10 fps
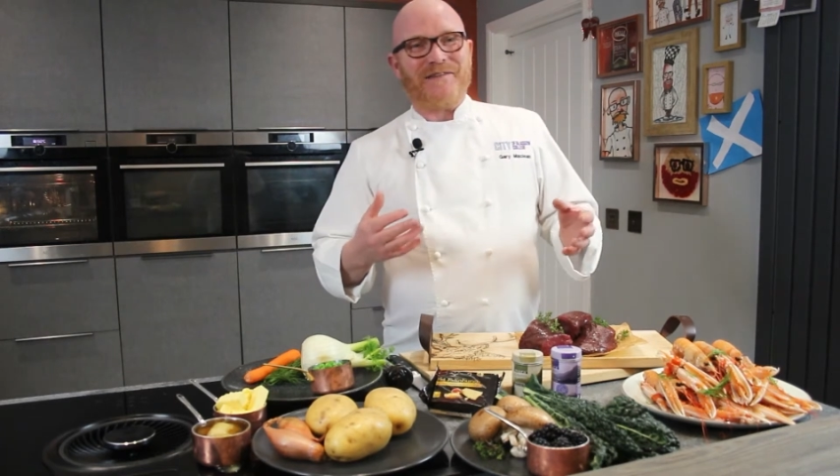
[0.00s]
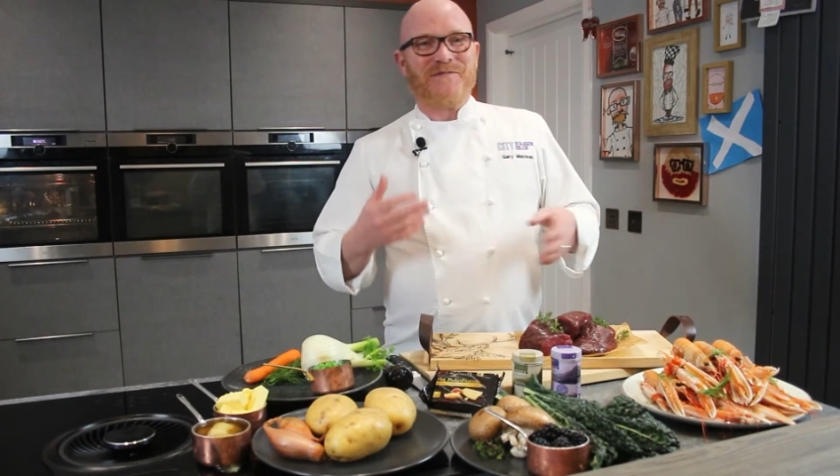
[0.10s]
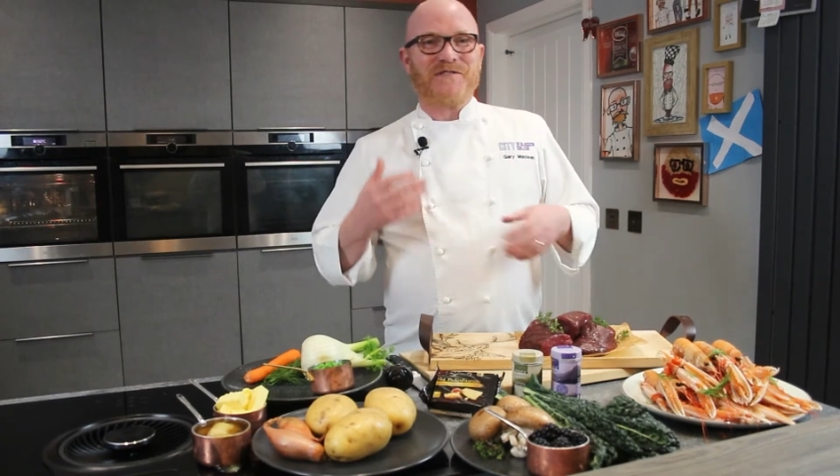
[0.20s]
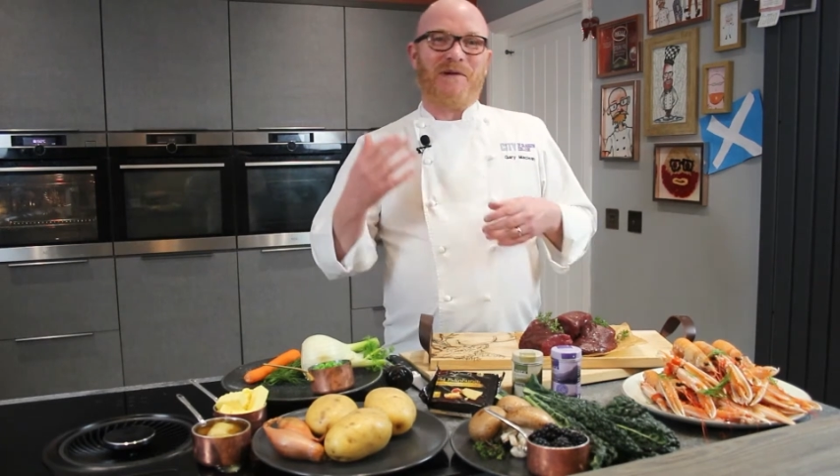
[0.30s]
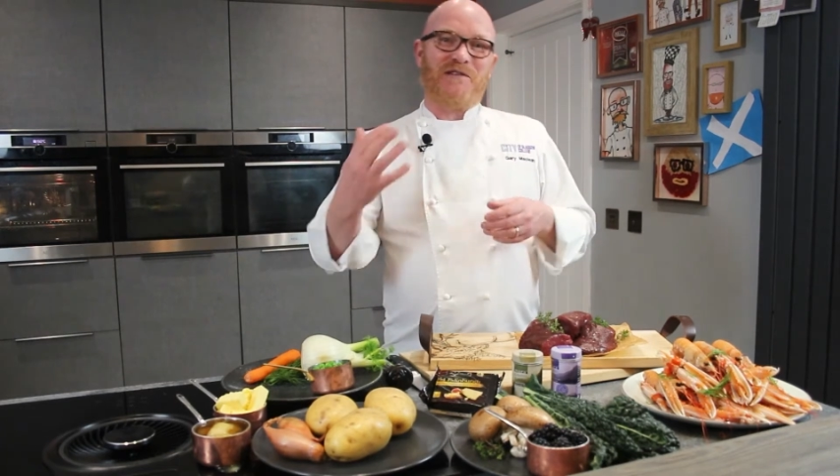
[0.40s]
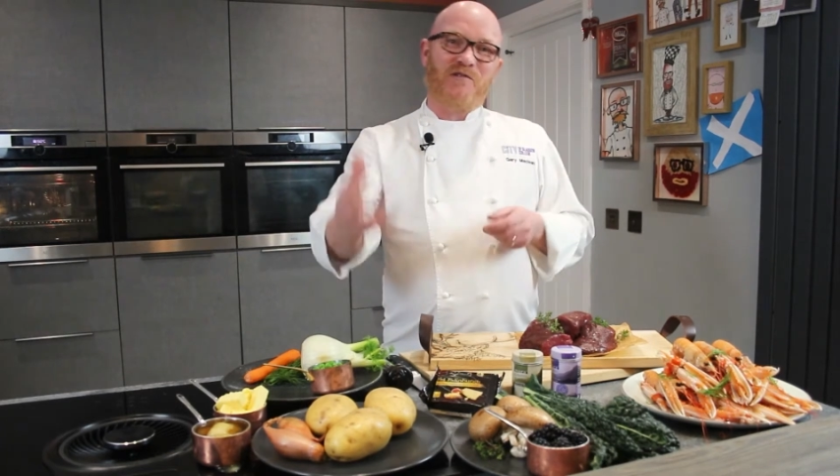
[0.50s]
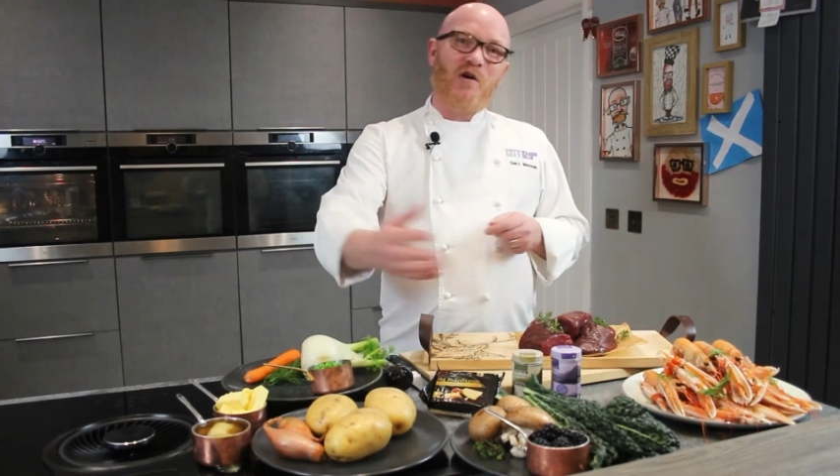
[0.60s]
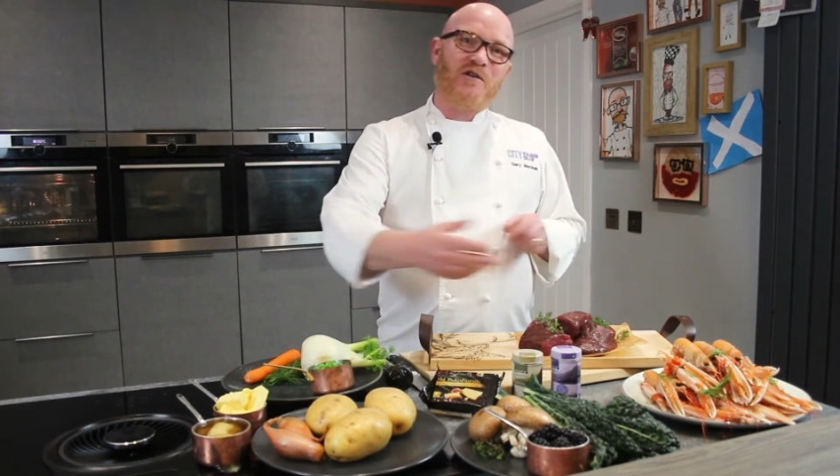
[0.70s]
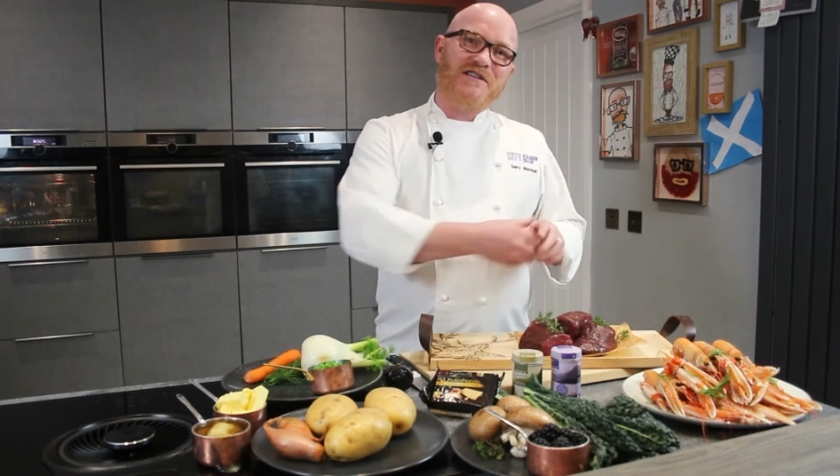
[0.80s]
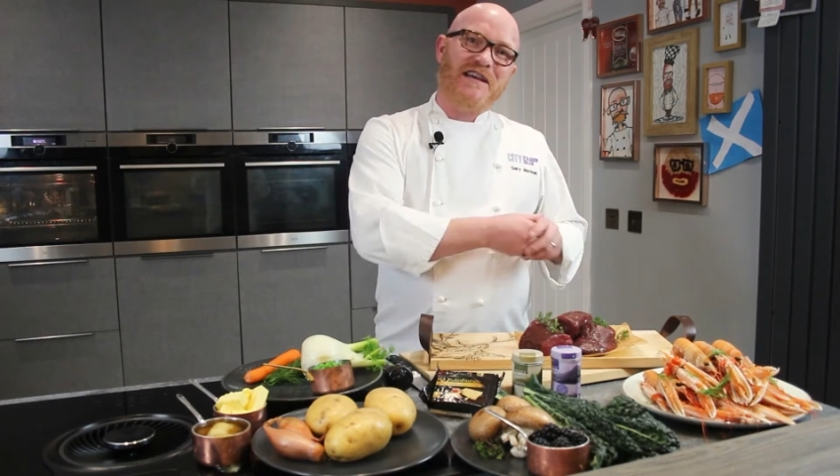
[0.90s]
So my
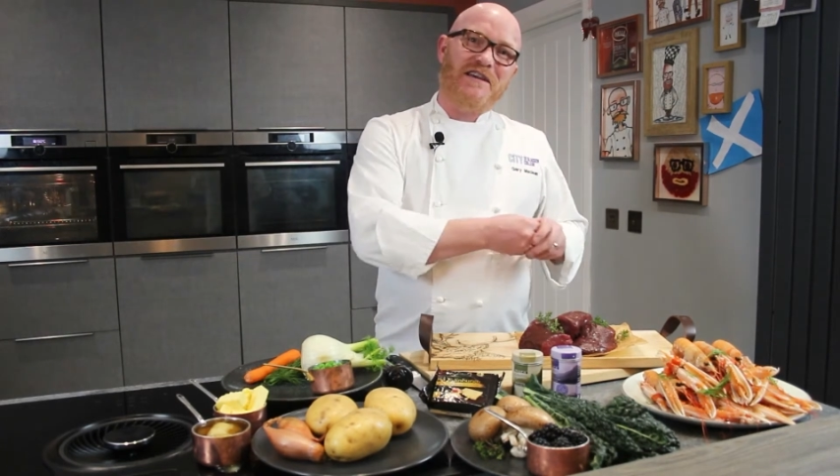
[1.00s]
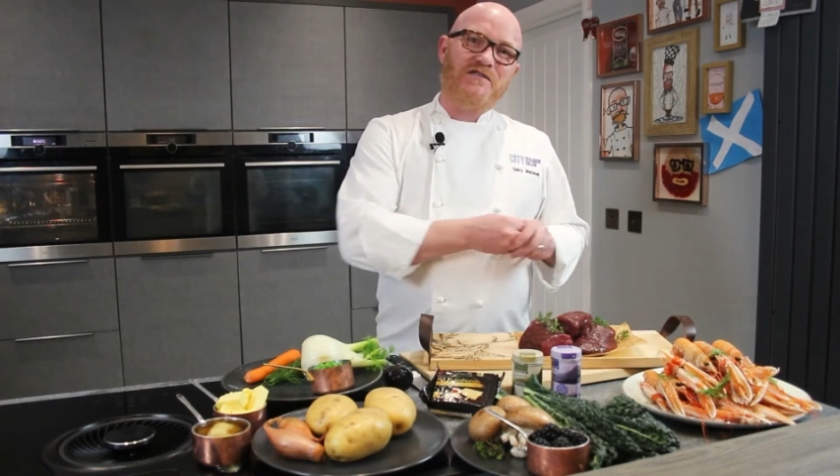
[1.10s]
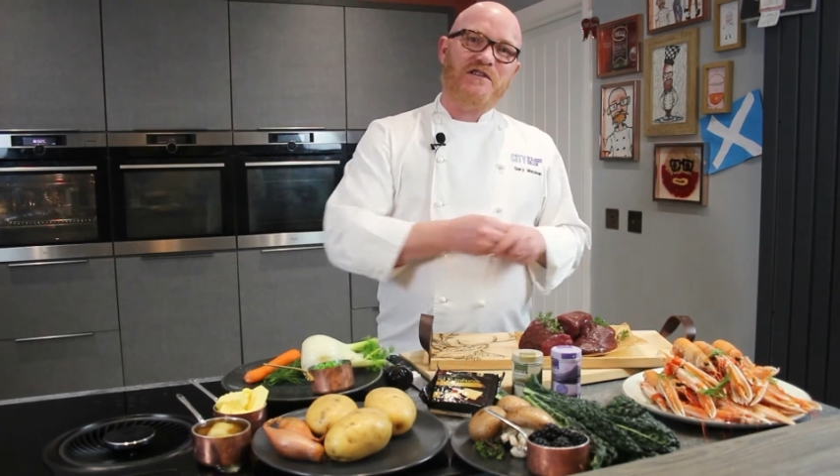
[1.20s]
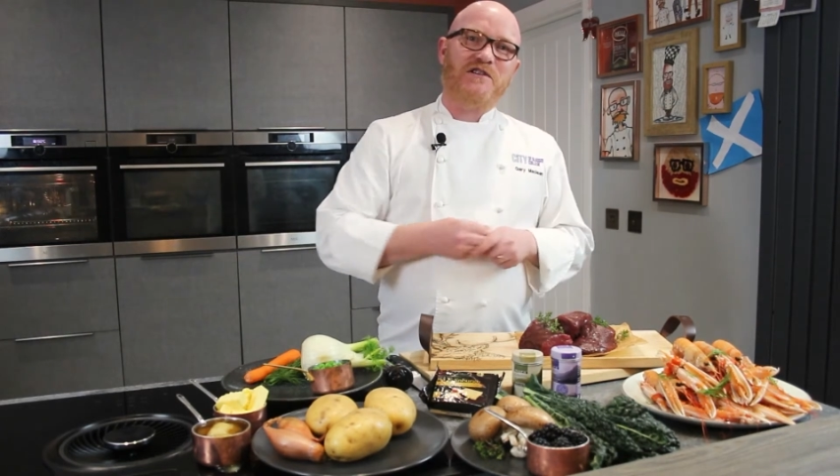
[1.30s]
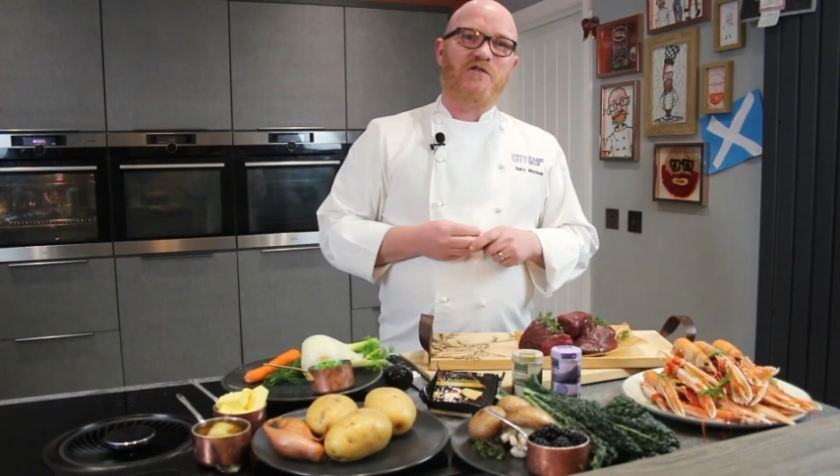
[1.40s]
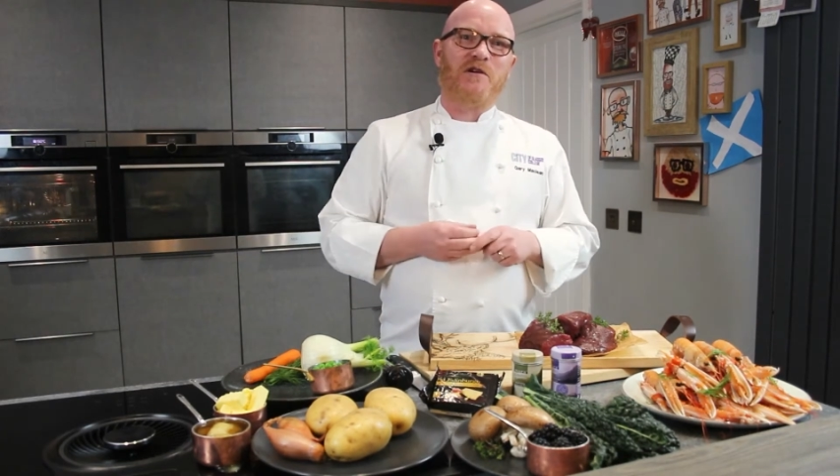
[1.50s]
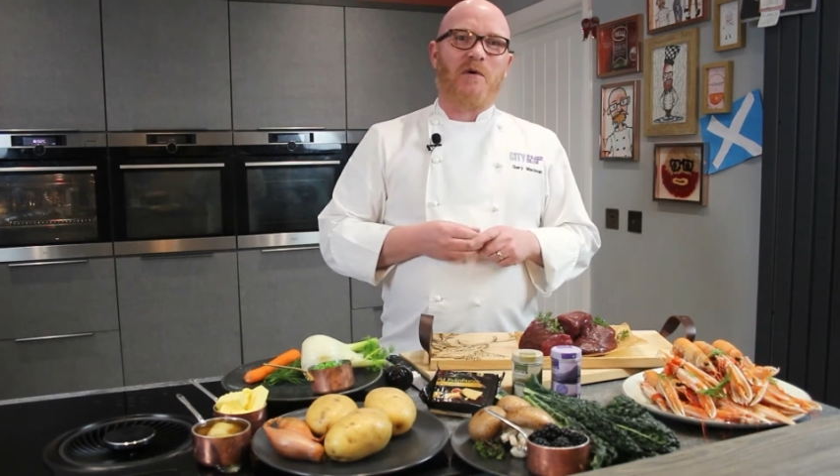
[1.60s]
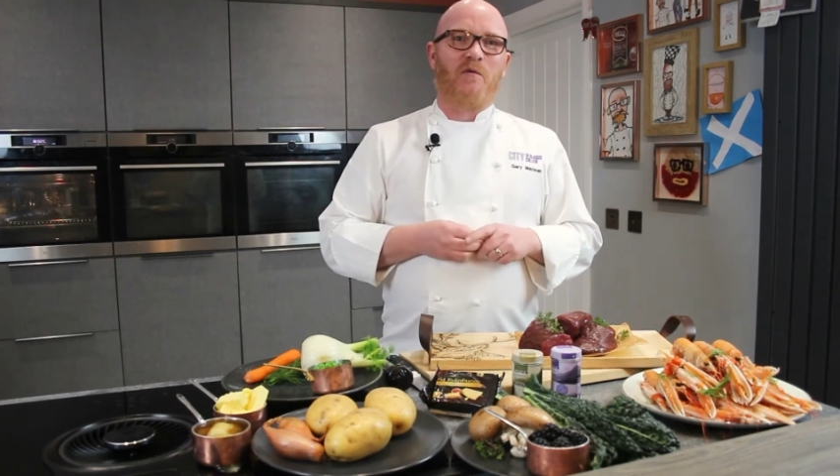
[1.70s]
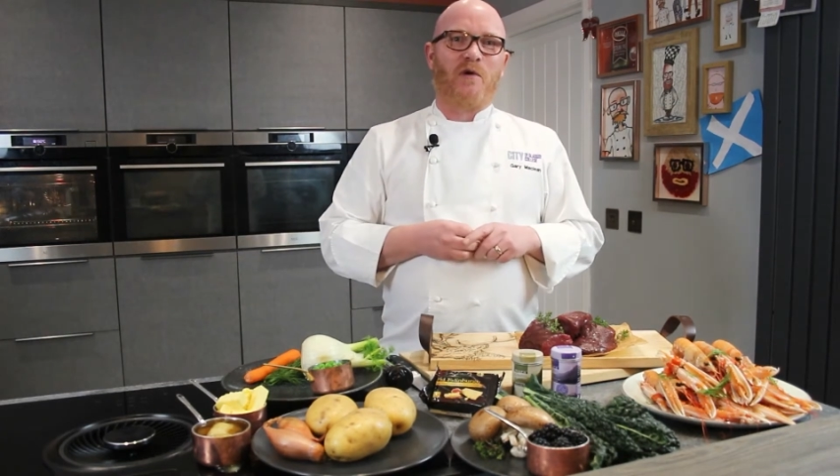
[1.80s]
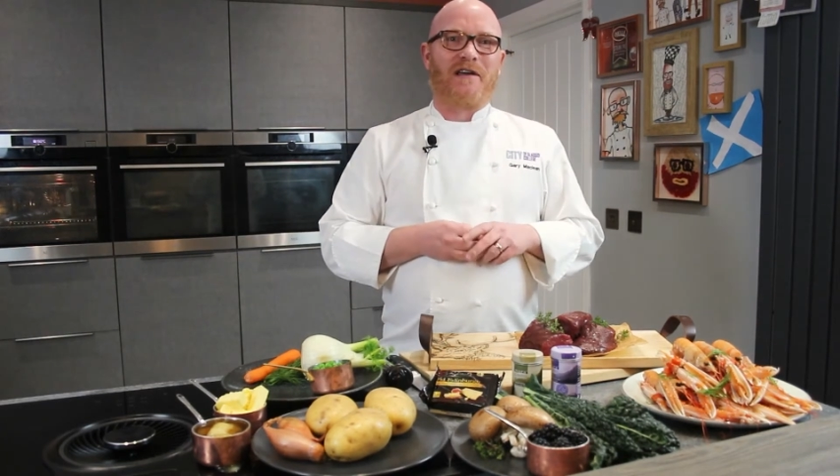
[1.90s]
daughter's here. She's going to be
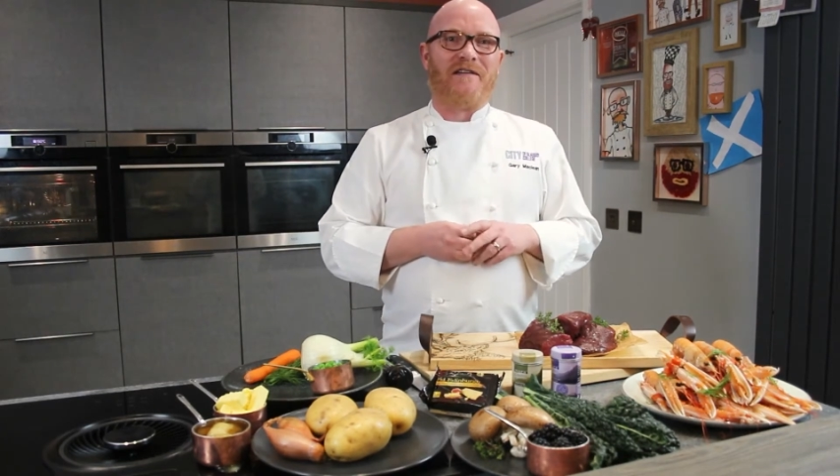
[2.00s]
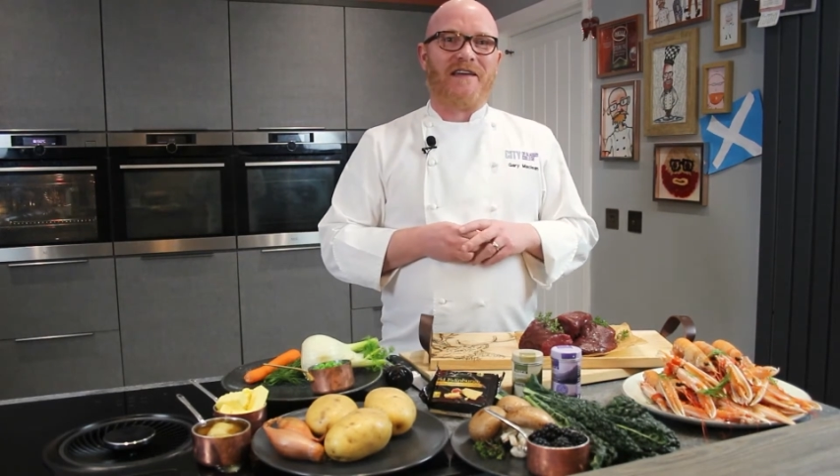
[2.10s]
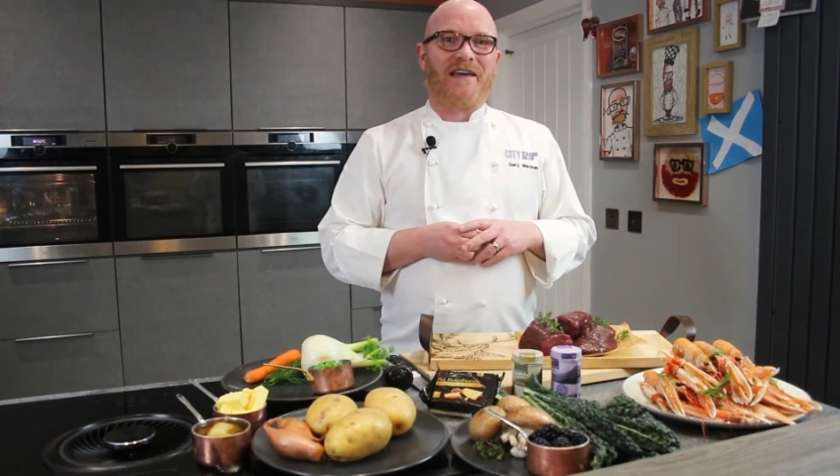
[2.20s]
working the